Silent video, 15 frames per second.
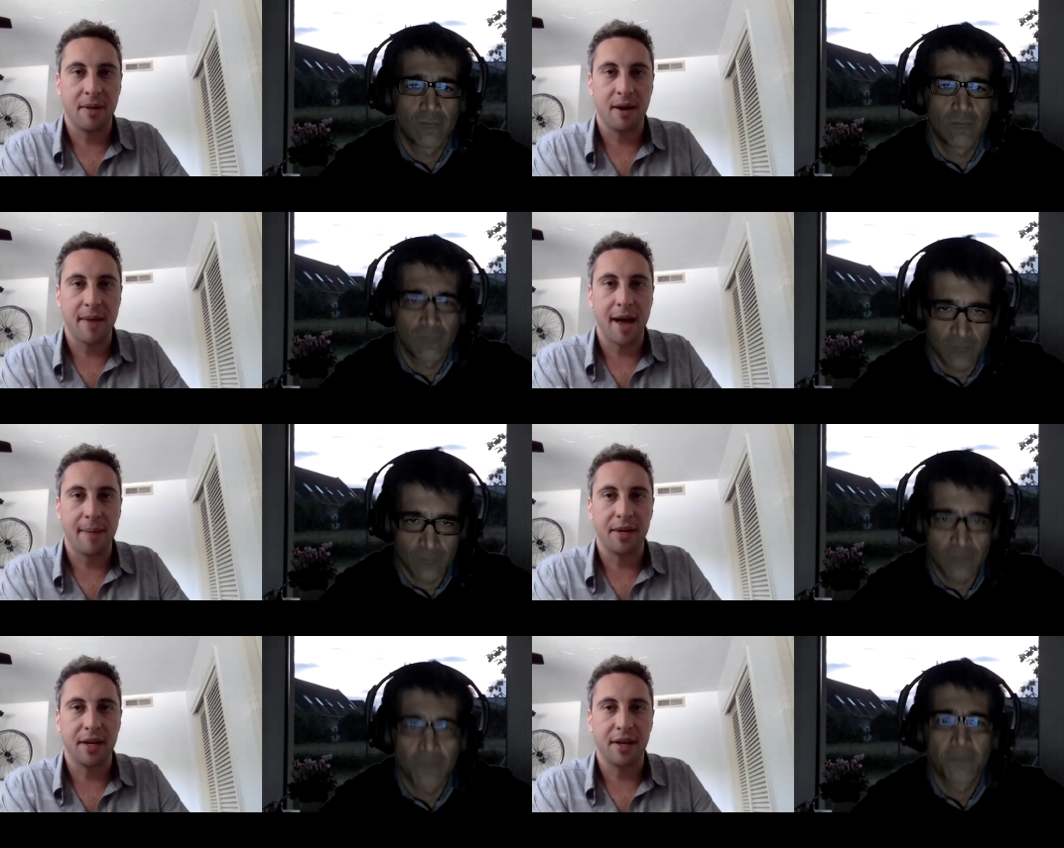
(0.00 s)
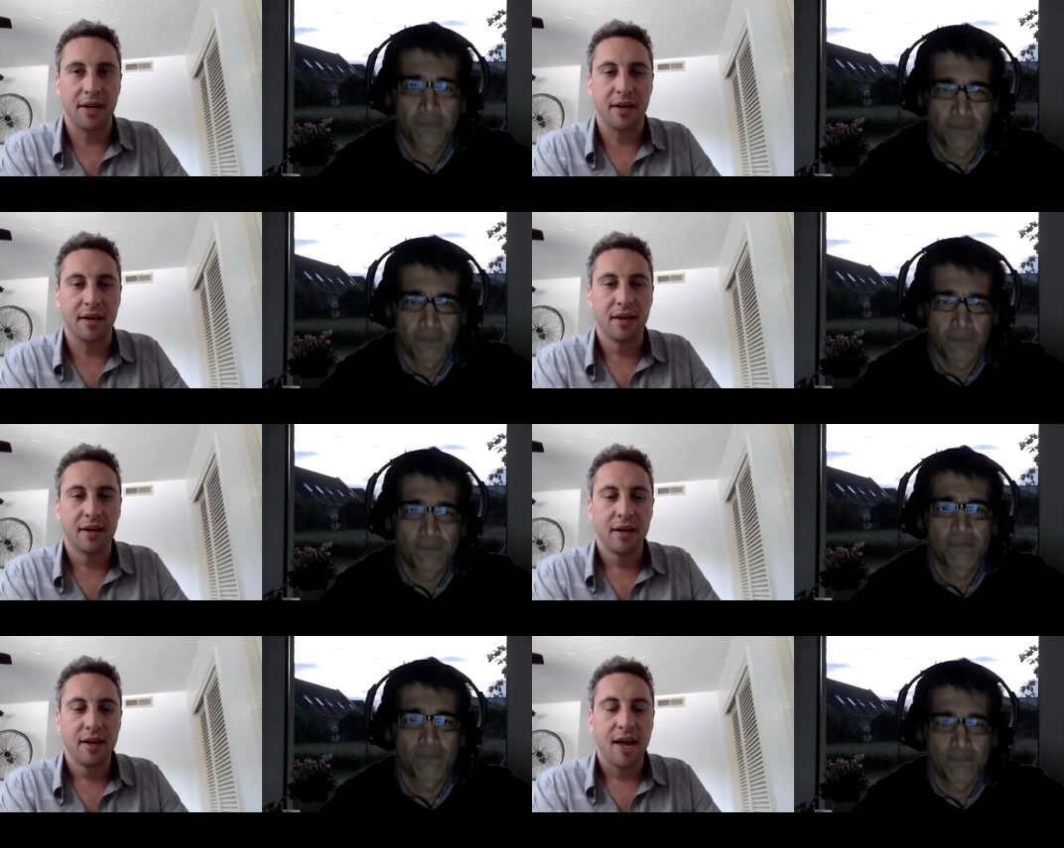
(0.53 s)
Speaker 1: I'm happy to
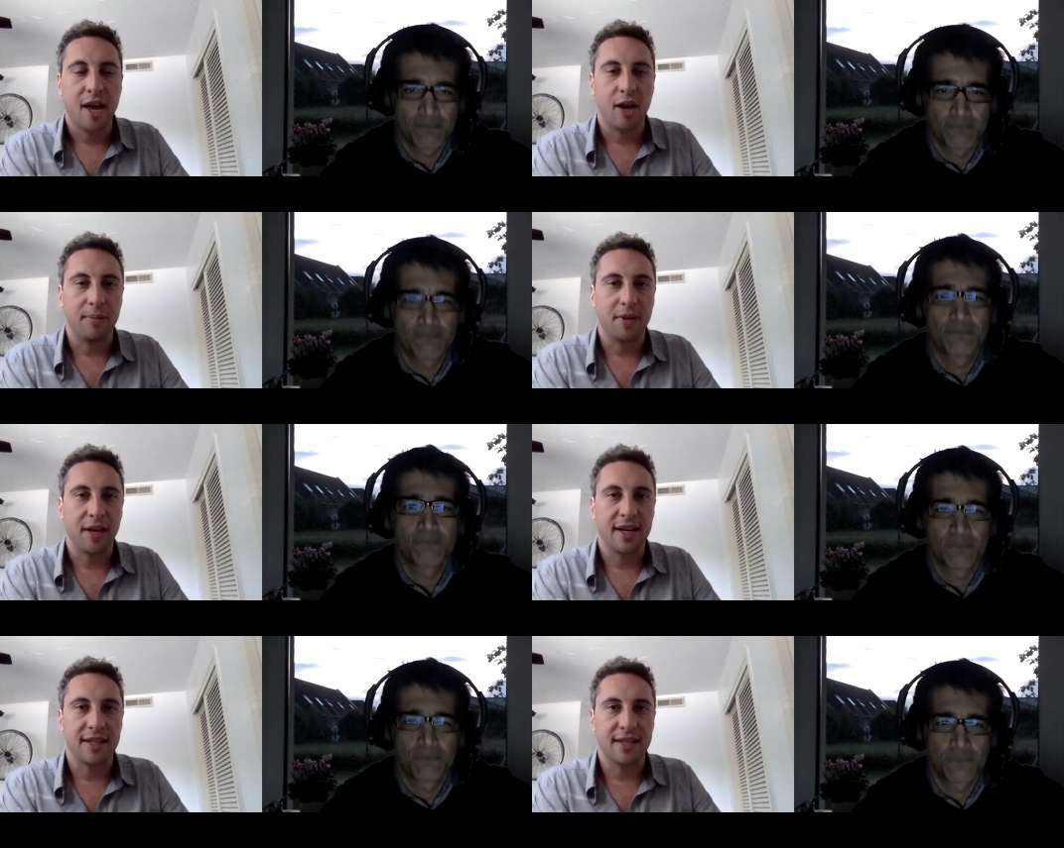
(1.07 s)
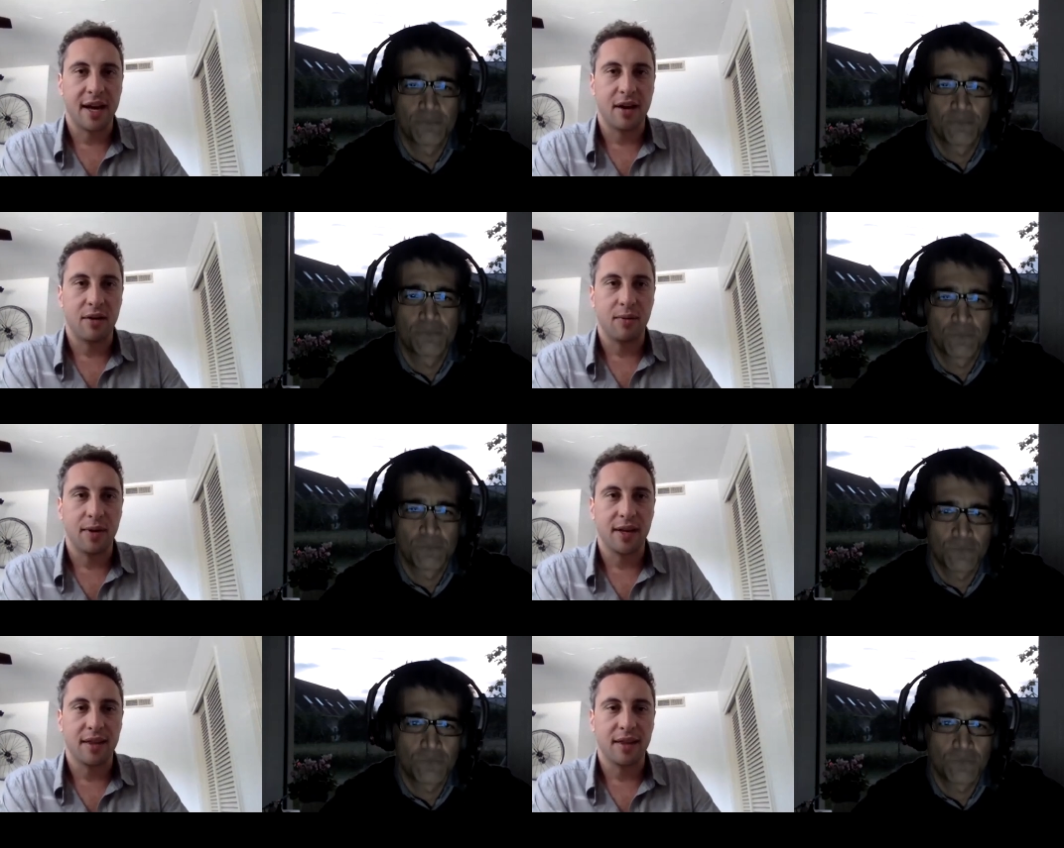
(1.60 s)
help you guys out
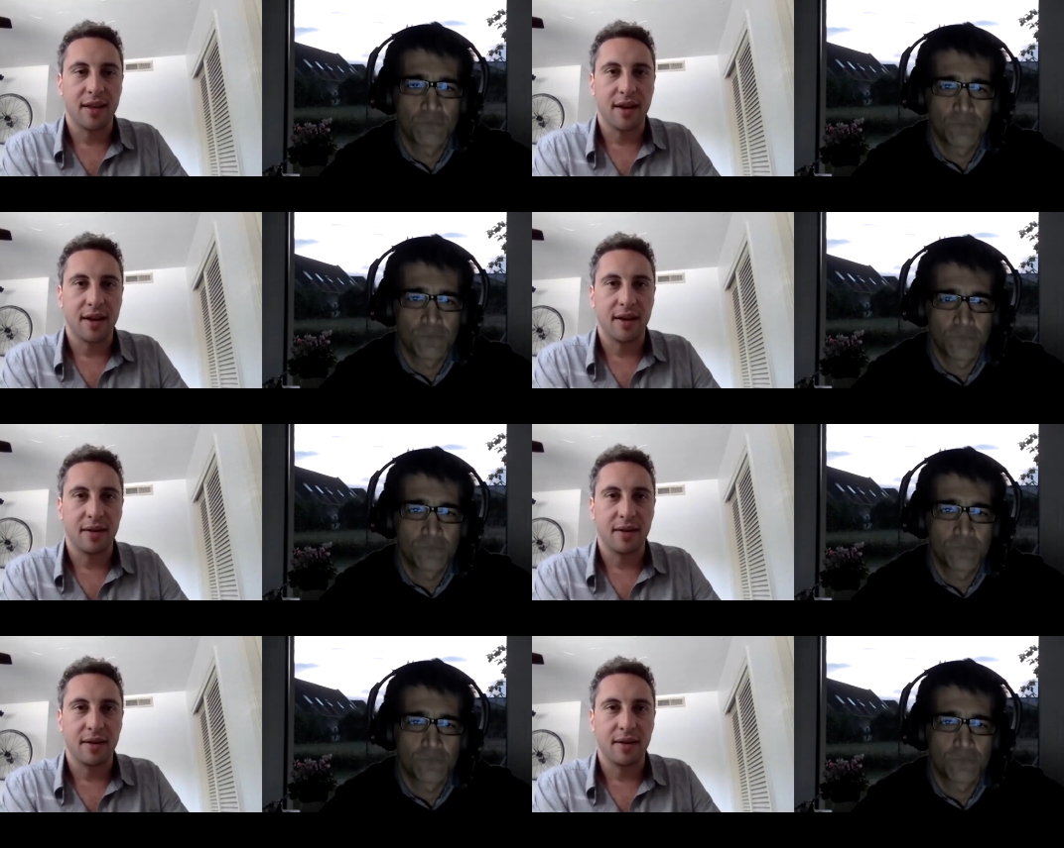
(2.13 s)
with uh,